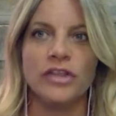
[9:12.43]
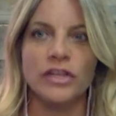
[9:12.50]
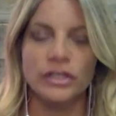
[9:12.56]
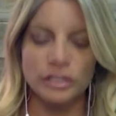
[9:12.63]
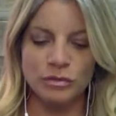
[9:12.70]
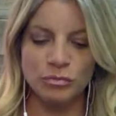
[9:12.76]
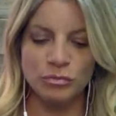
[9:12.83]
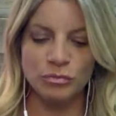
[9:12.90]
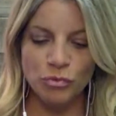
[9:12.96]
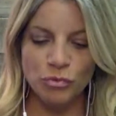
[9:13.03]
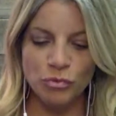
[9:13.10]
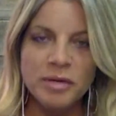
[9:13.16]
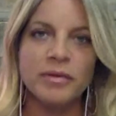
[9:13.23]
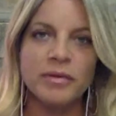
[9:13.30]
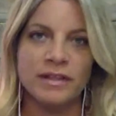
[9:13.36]
there is more
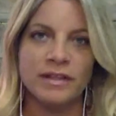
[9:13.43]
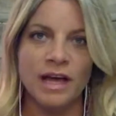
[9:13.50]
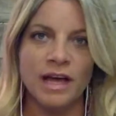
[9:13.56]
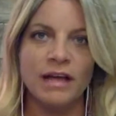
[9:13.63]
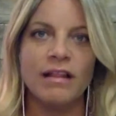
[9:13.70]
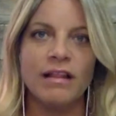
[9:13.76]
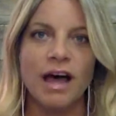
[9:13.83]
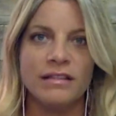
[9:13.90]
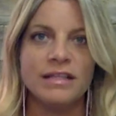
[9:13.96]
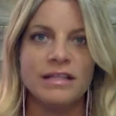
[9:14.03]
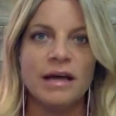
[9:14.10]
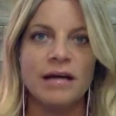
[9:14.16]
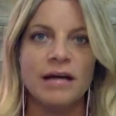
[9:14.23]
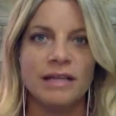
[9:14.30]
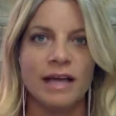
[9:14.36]
people in that class
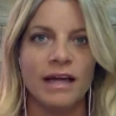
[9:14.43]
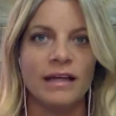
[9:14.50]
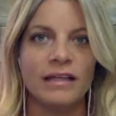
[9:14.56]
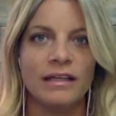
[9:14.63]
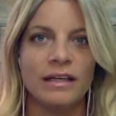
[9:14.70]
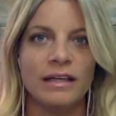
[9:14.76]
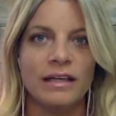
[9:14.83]
that day.